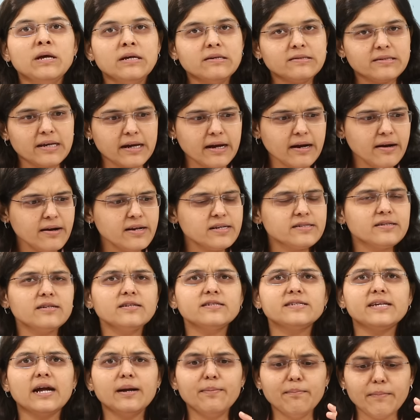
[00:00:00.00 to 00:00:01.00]
Second reason
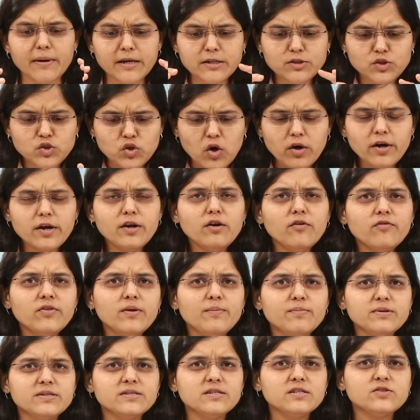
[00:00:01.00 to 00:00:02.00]
is that majority of
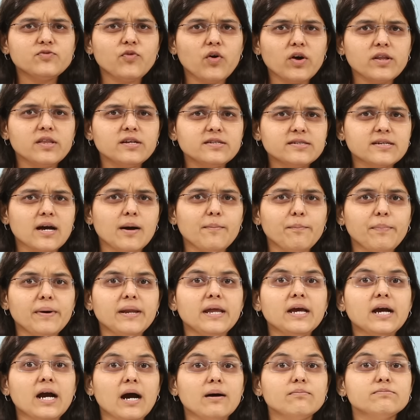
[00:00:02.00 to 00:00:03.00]
the business for this
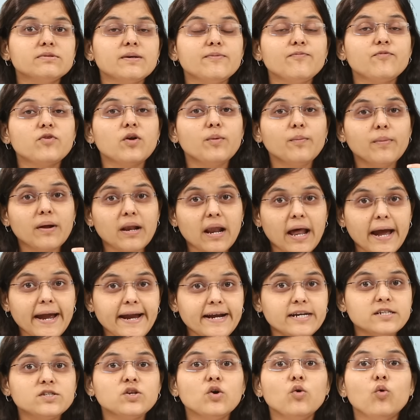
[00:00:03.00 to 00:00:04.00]
company comes up from
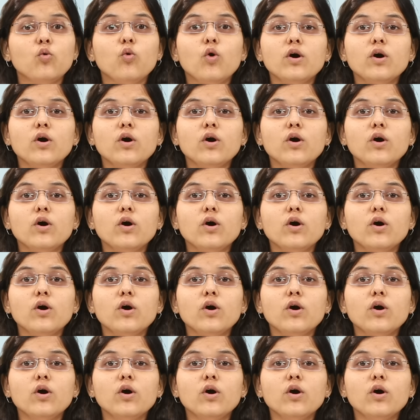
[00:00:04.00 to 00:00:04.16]
clients